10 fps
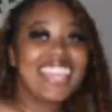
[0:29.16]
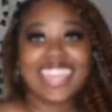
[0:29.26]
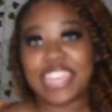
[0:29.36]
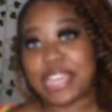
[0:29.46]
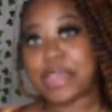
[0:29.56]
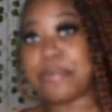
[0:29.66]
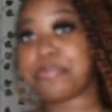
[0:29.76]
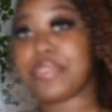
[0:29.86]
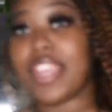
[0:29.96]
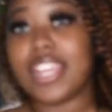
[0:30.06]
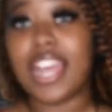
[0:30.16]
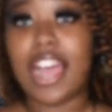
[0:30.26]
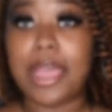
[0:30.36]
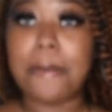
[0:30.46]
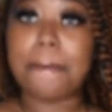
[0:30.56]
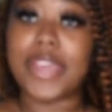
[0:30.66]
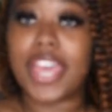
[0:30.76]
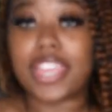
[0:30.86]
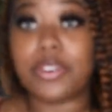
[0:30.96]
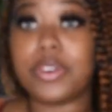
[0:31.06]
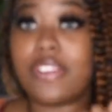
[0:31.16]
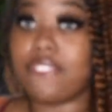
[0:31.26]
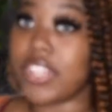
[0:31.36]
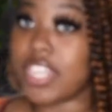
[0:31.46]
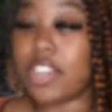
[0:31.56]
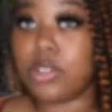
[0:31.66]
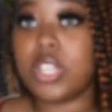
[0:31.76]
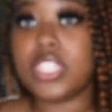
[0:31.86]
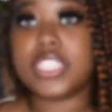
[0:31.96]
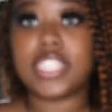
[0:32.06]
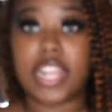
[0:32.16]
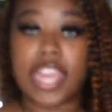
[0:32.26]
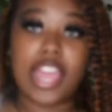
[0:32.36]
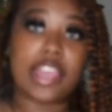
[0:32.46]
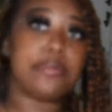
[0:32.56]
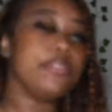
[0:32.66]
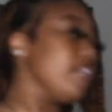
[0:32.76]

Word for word: and I'm back with a video. Today I'm doing,